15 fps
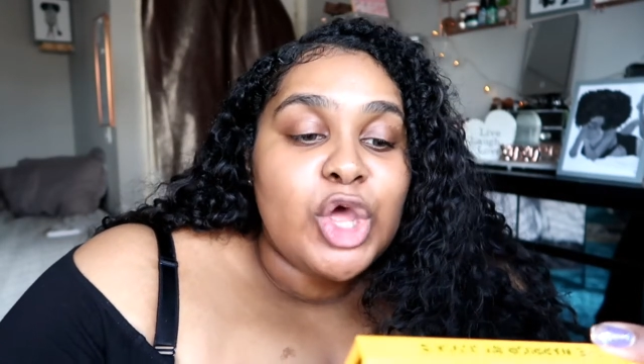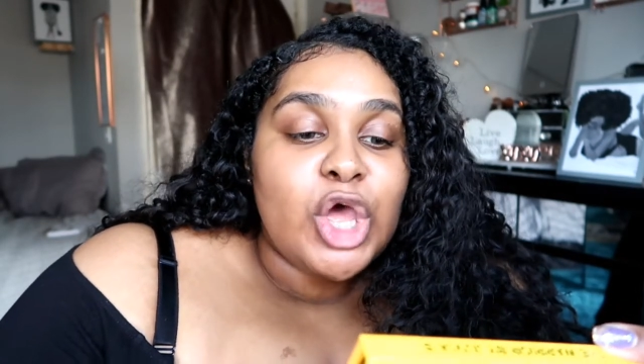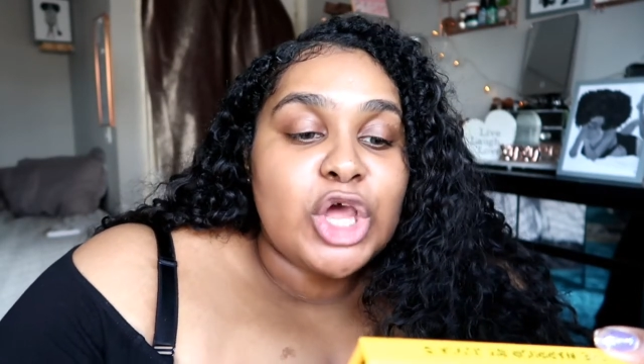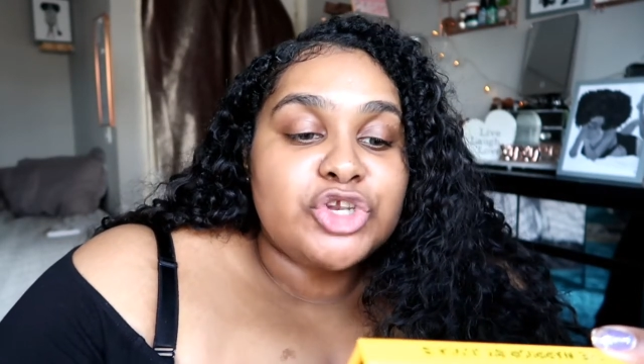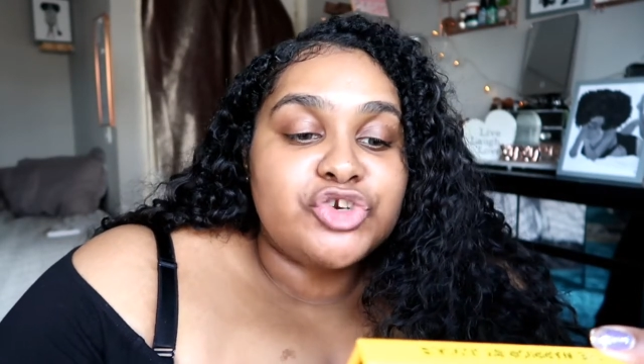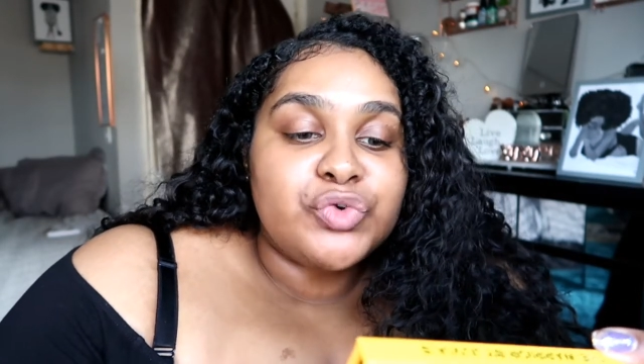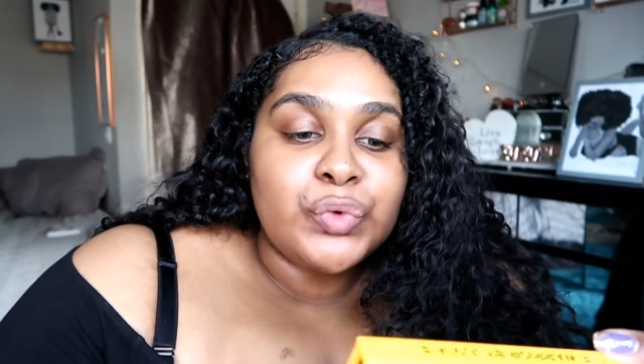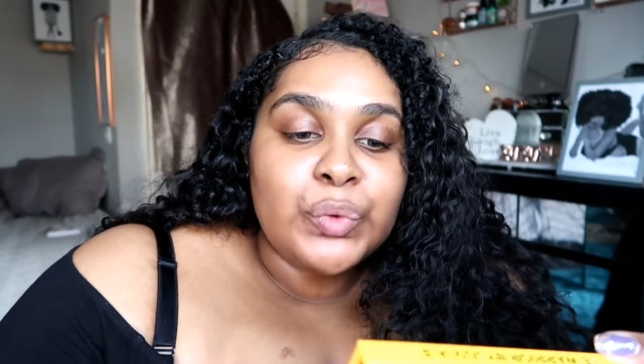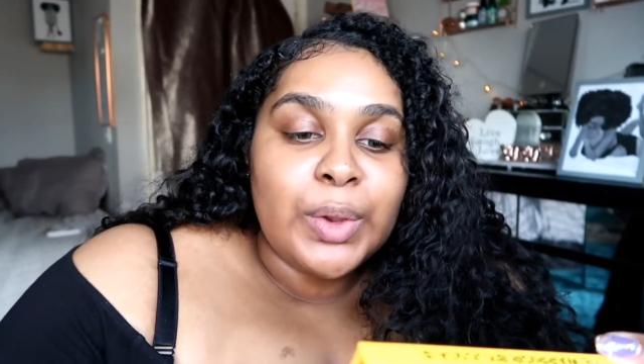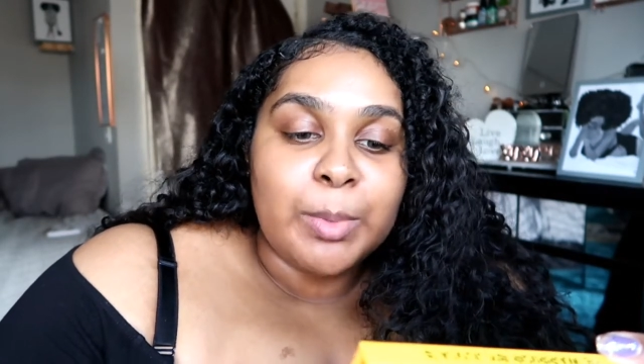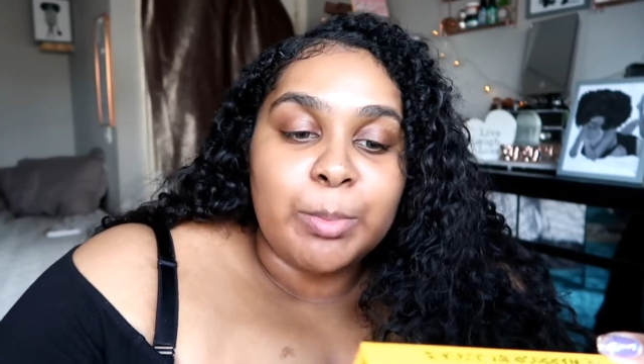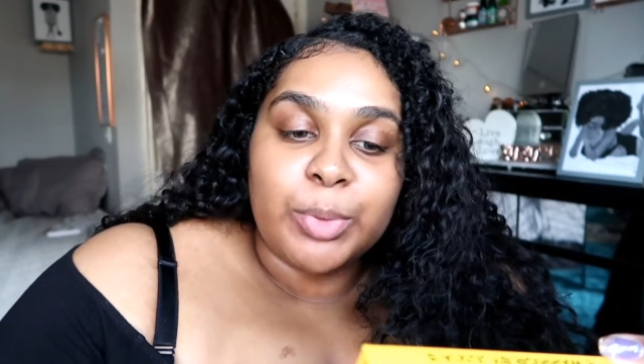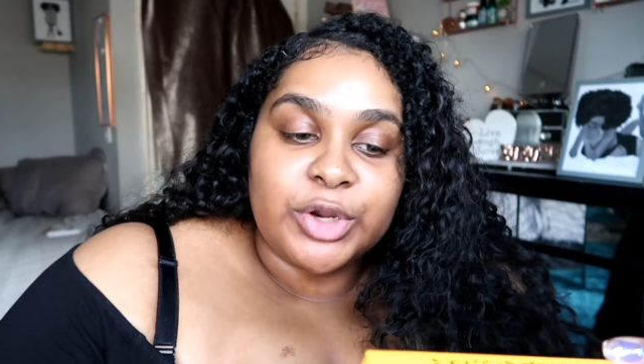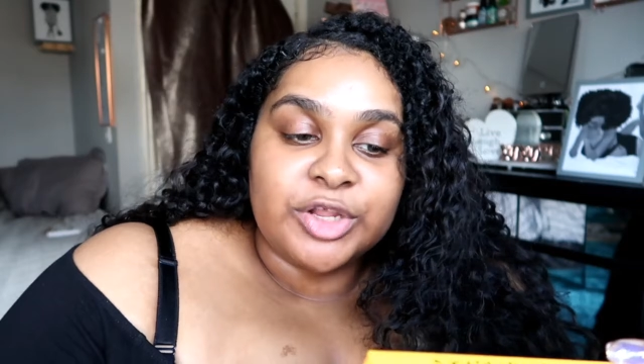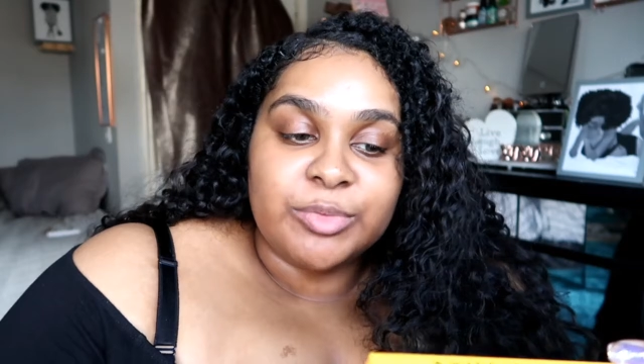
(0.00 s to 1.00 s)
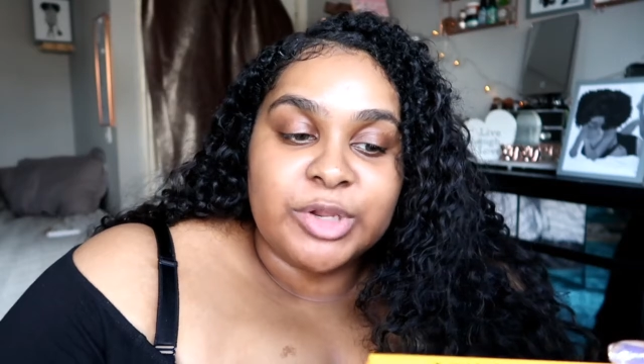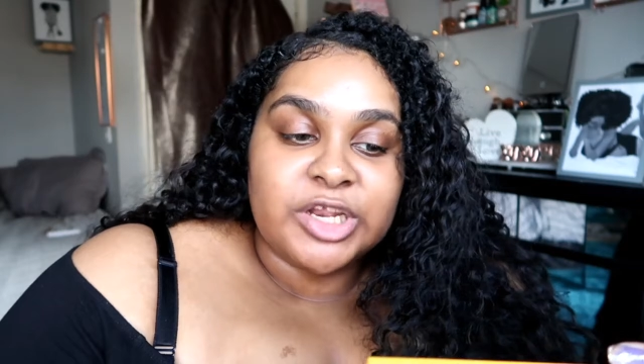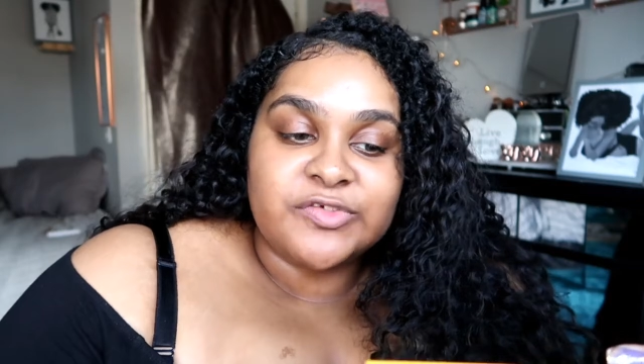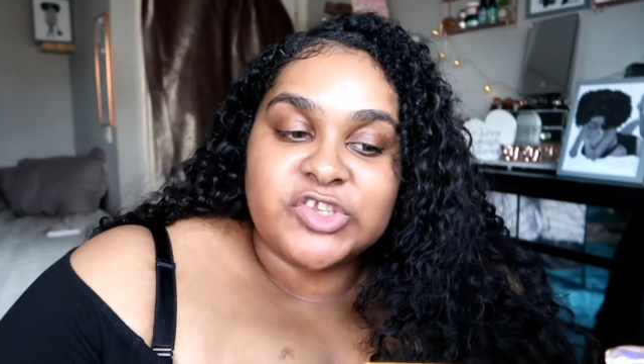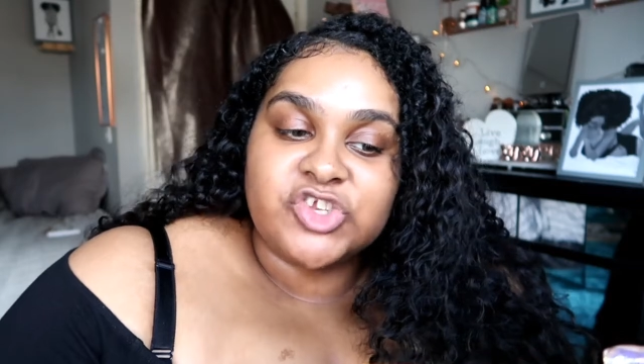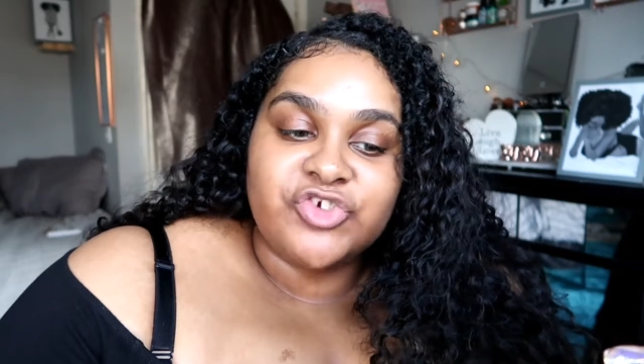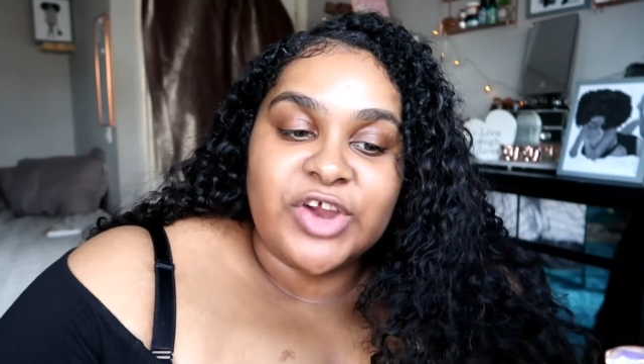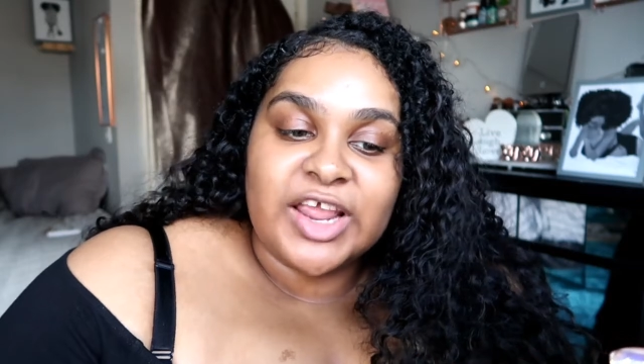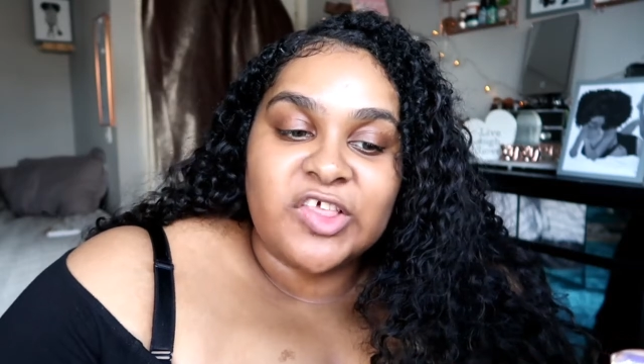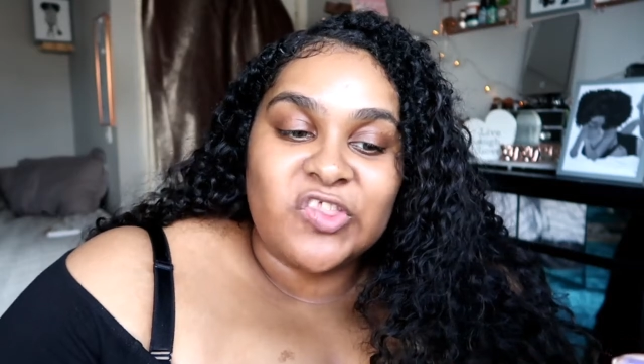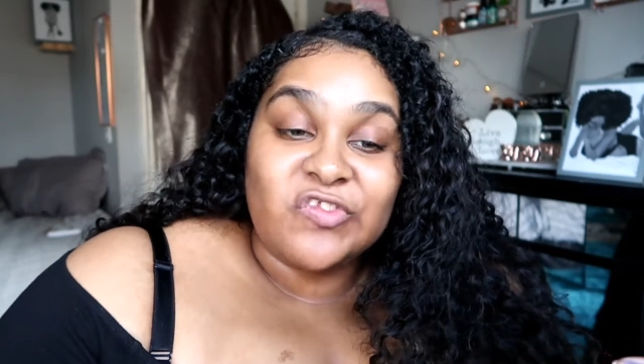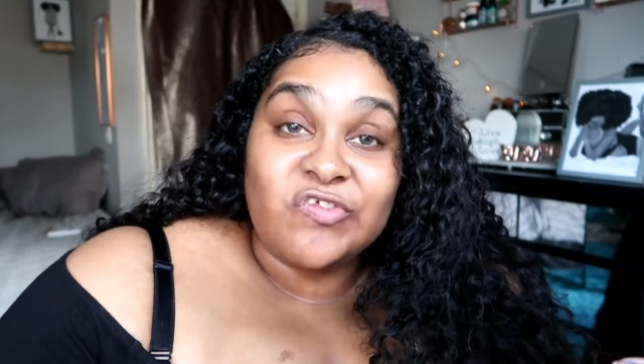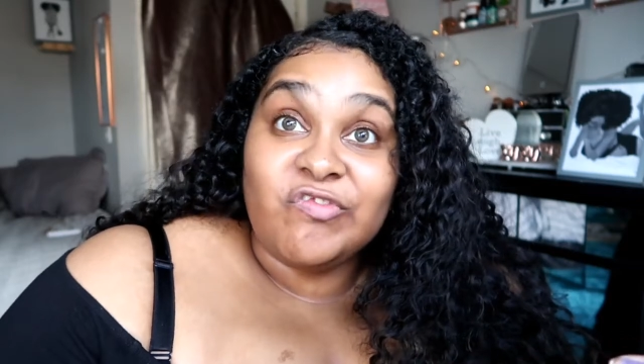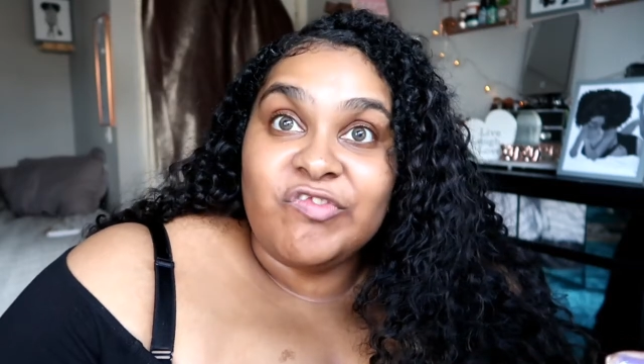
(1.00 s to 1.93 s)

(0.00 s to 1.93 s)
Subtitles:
a true embodiment of strength,